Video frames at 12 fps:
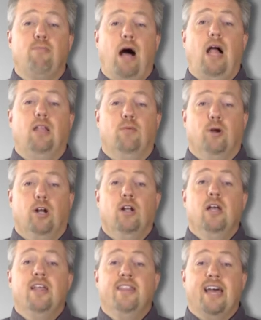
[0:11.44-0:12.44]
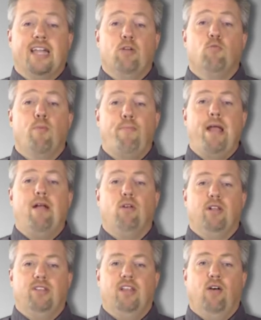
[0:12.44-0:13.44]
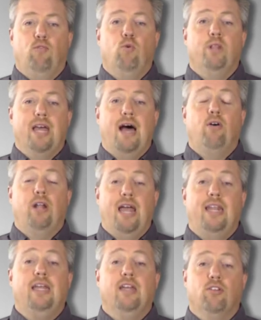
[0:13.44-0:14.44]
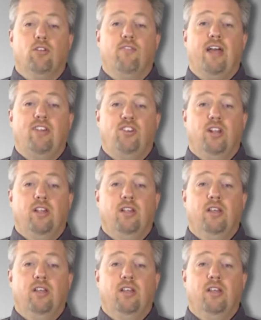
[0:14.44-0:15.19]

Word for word: polymer that can repair itself without any intervention.